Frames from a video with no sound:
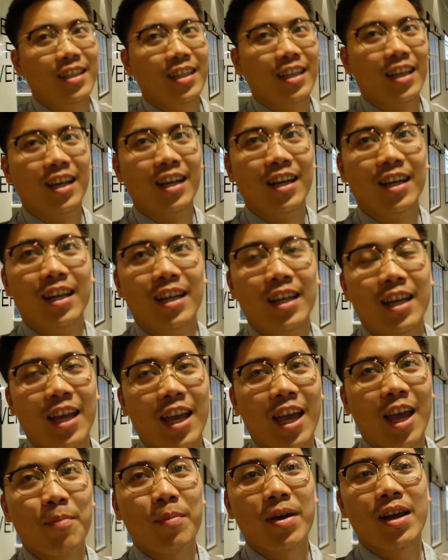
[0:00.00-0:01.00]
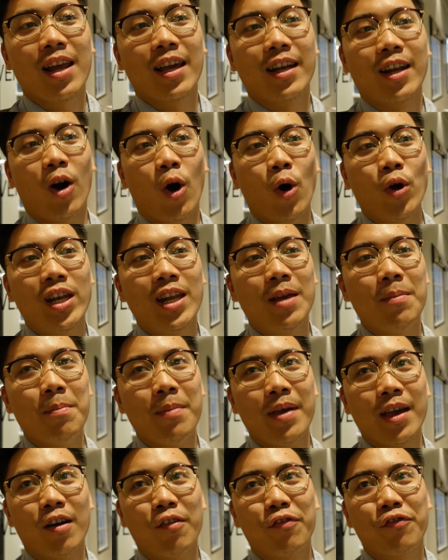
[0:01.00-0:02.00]
What do yeah. you want to say? Am I like the only
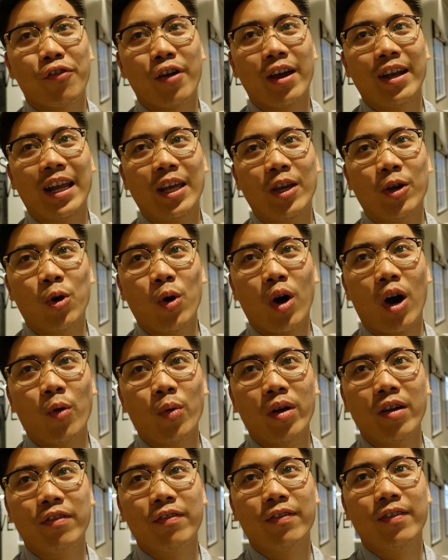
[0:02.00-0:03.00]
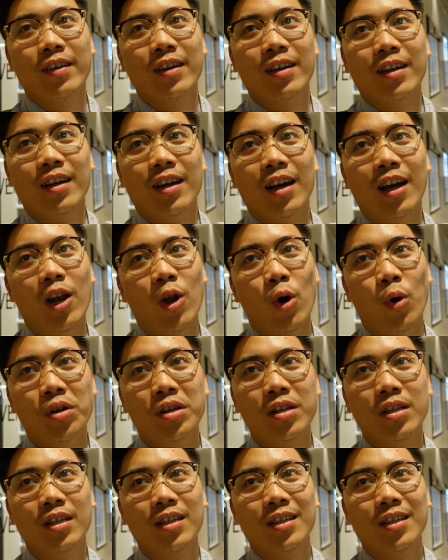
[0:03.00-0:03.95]
male friend that you go out with alone?